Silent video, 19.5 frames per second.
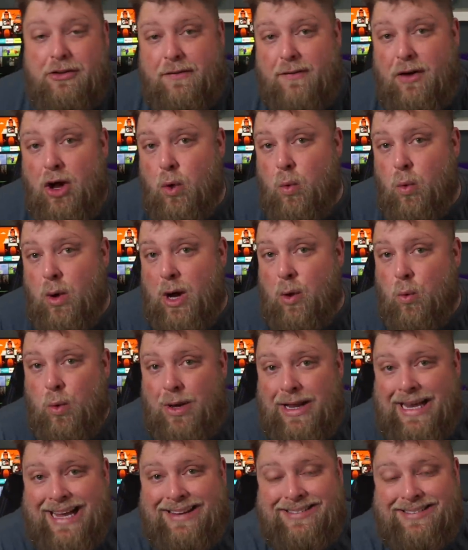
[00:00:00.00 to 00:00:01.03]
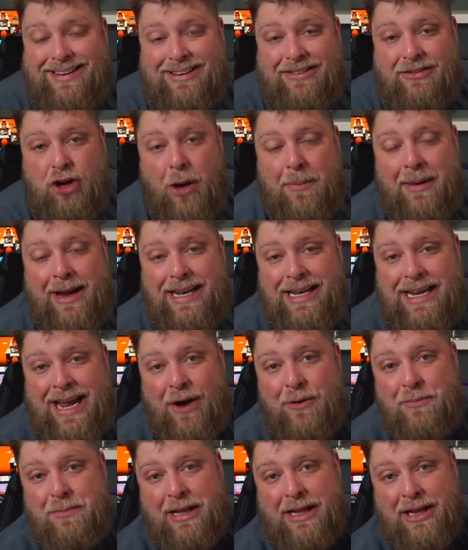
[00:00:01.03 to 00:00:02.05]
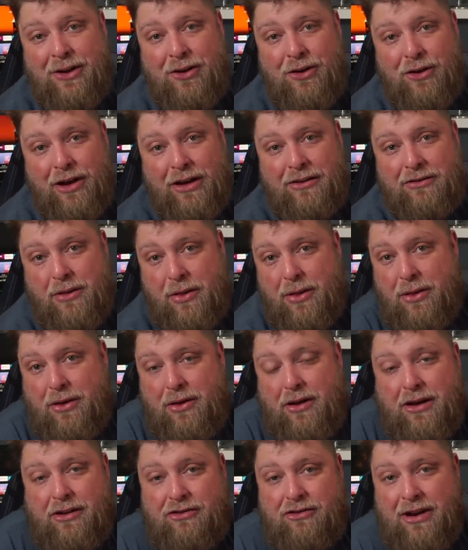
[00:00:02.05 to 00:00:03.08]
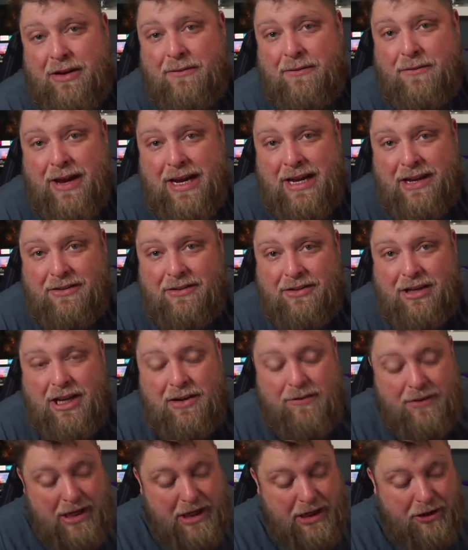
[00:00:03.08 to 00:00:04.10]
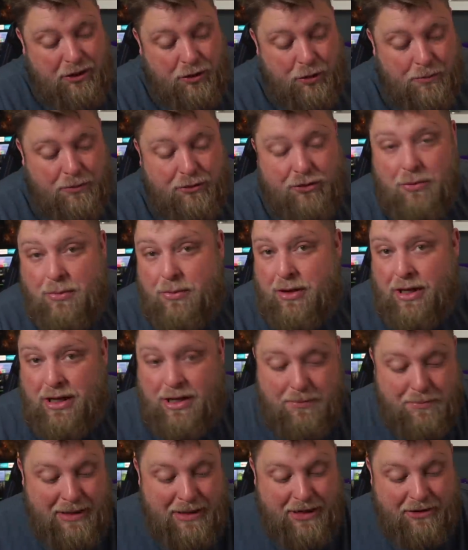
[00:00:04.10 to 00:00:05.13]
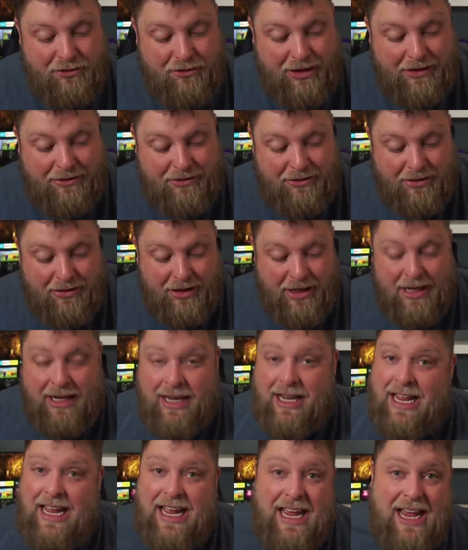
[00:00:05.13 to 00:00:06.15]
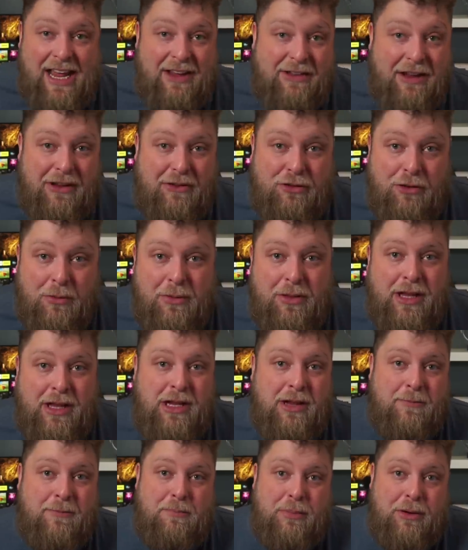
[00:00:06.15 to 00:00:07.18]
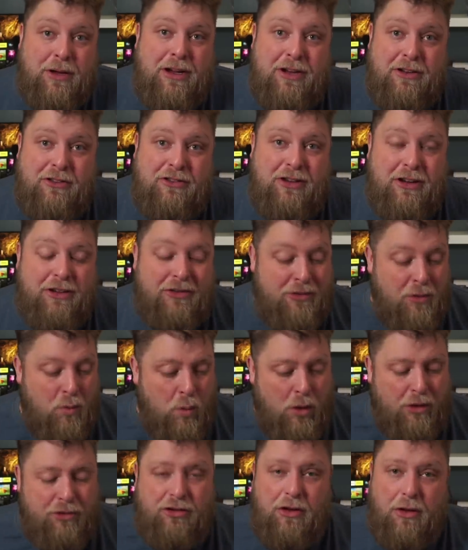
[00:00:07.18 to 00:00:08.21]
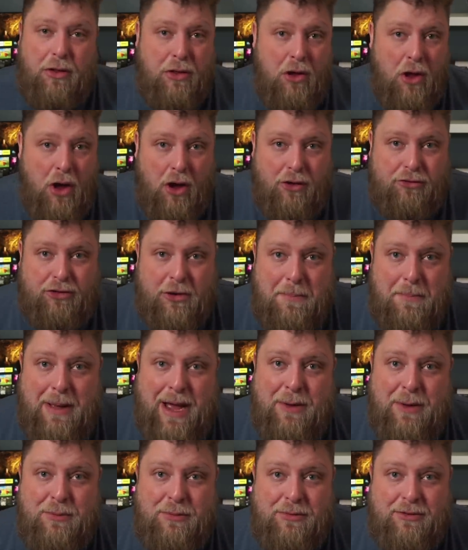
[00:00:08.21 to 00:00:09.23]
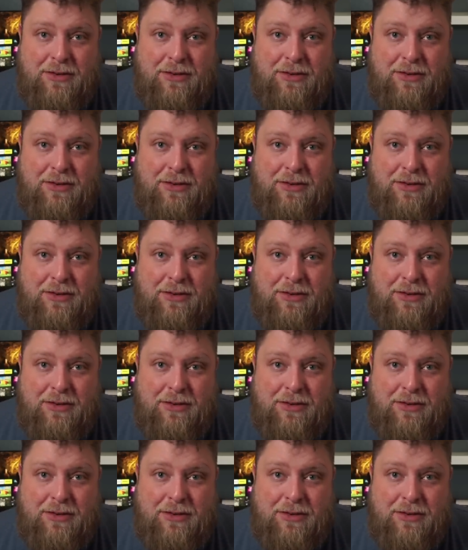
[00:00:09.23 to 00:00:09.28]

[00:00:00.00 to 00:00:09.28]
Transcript: all, what I will ask is comment down below, is the 3rd gen Fire TV Cube something you'd be interested in? Is it something you've purchased, and what's your thoughts about